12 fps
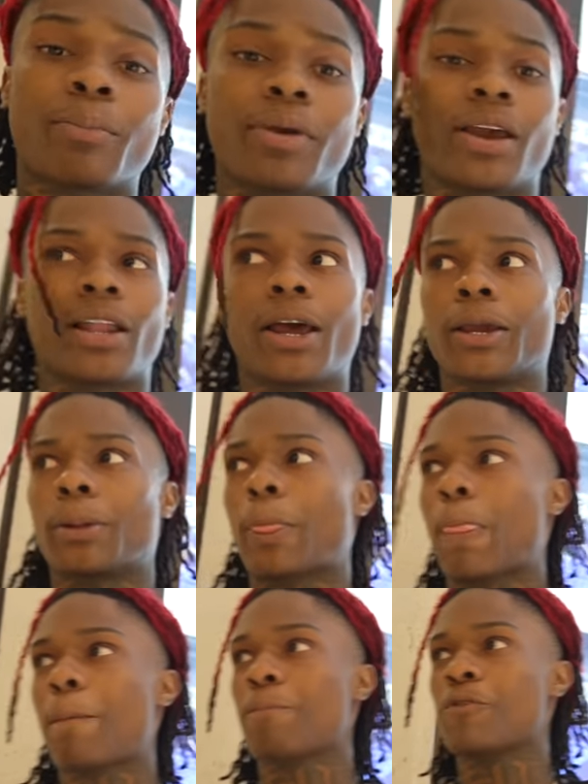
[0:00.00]
be in like
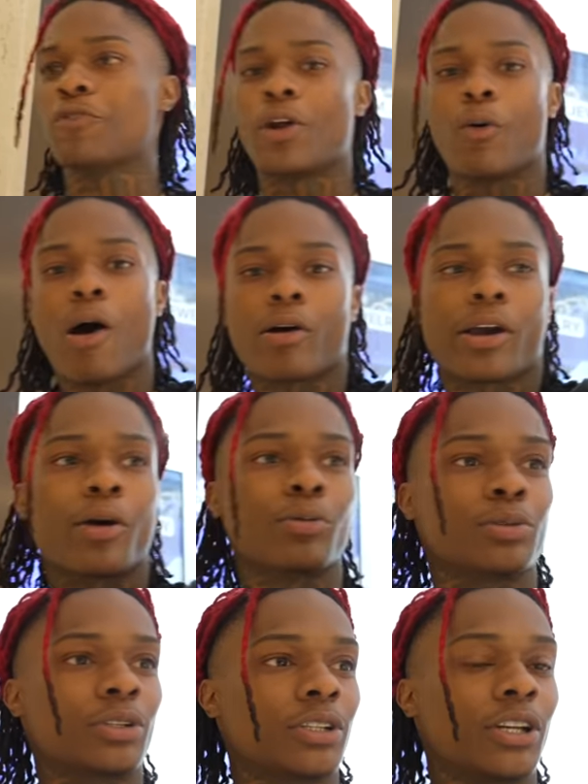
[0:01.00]
we finna walk out
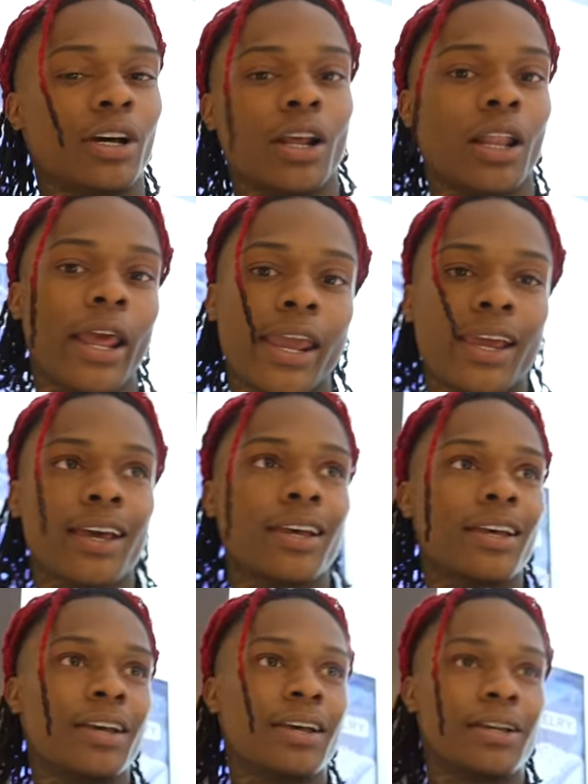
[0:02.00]
to the lake,
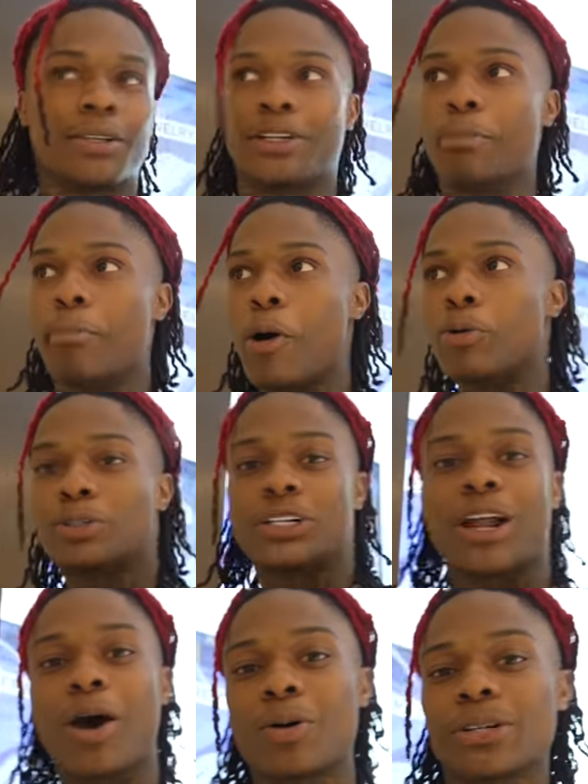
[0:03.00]
to boats and
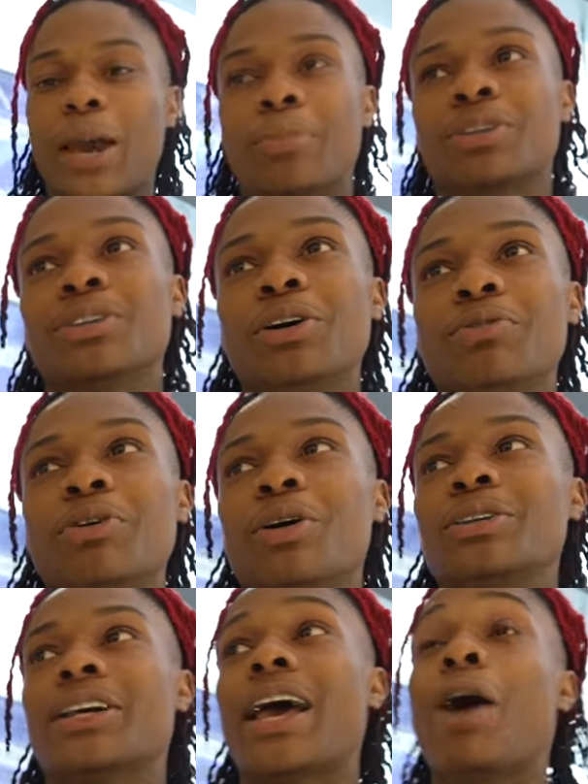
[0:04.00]
all type of stuff. You know
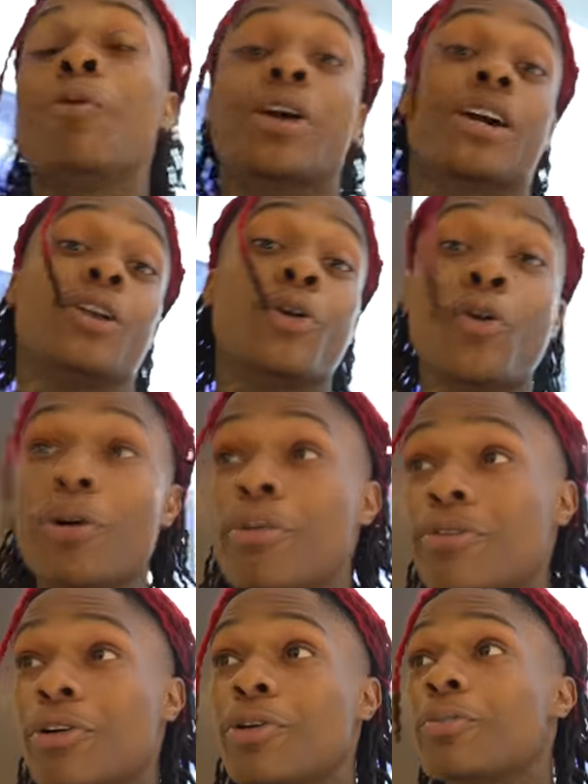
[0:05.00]
what I'm saying? I went canoeing
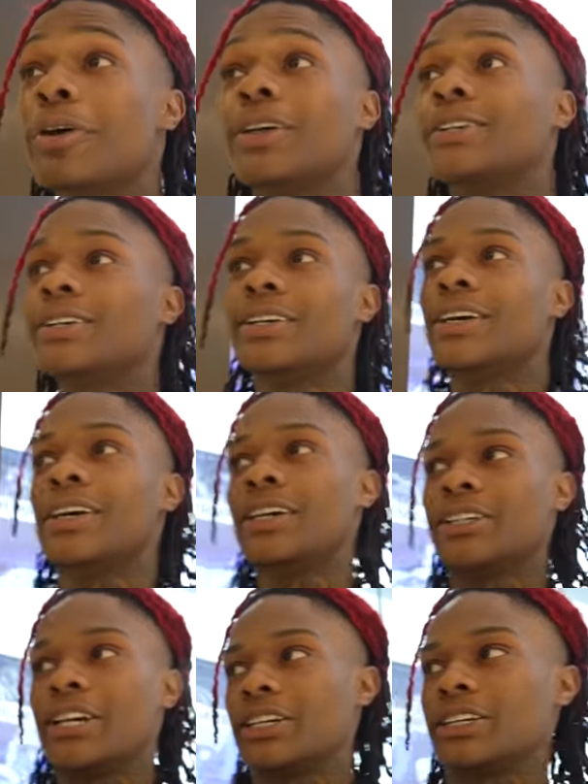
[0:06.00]
before, but
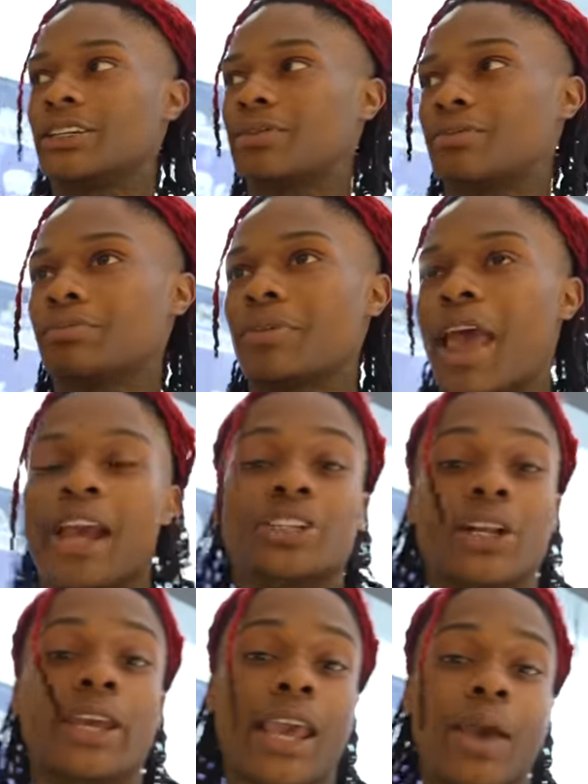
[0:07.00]
just
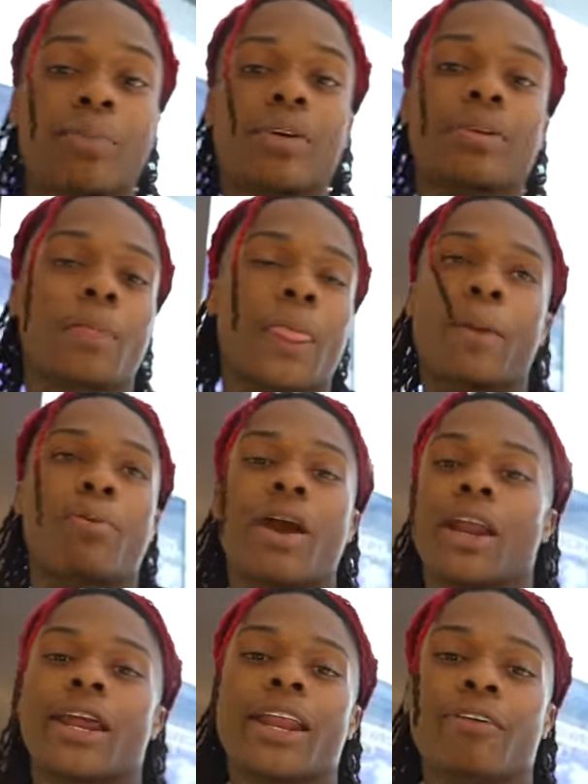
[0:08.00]
actually camping, I
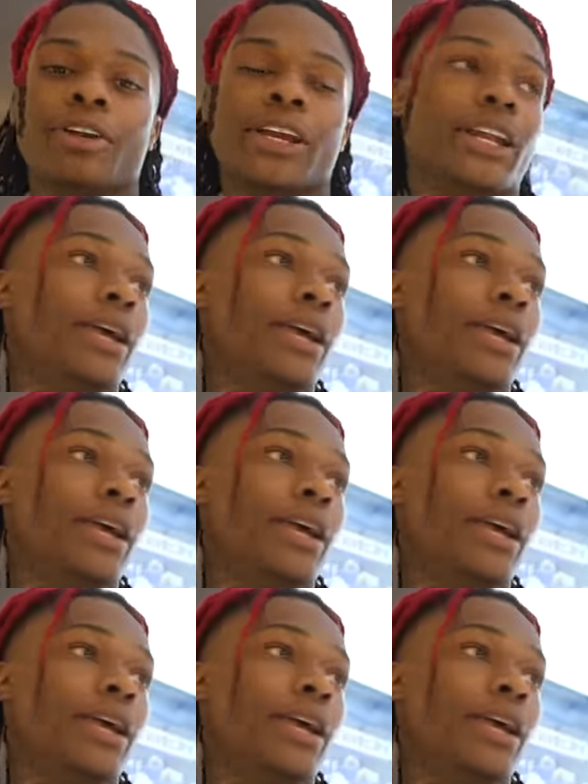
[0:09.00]
probably ain't never did